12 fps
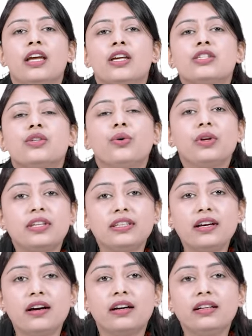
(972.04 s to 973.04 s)
So
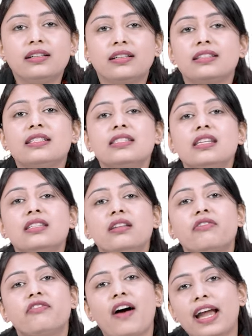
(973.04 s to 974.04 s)
here, this is the
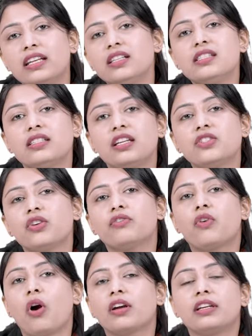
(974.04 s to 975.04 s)
final stage of
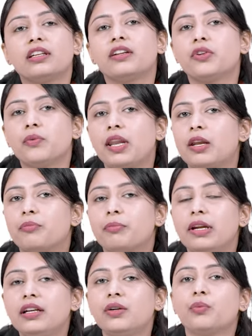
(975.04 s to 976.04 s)
cognitive
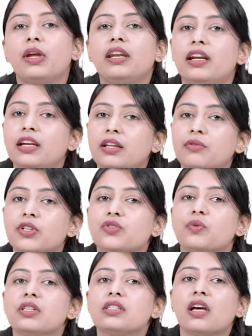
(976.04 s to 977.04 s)
development where
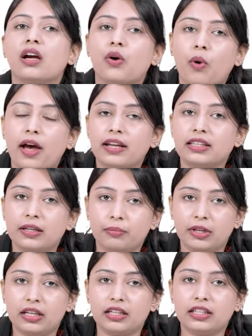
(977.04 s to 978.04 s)
individuals acquire the
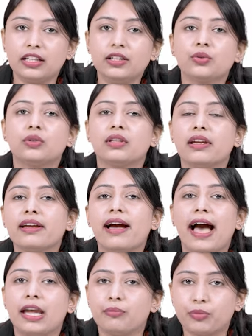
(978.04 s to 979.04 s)
ability to think
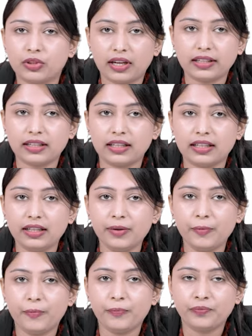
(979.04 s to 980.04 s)
hypothetically,
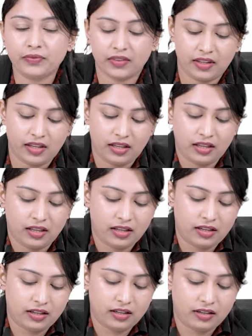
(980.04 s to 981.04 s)

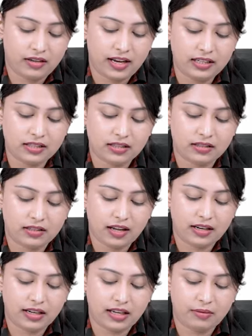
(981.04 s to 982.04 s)
right? They
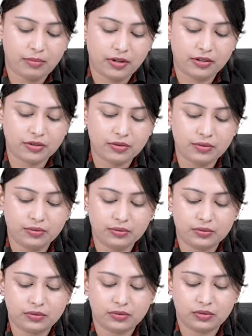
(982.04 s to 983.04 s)
are able to
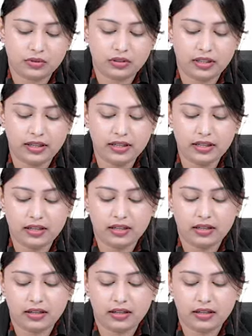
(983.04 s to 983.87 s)
think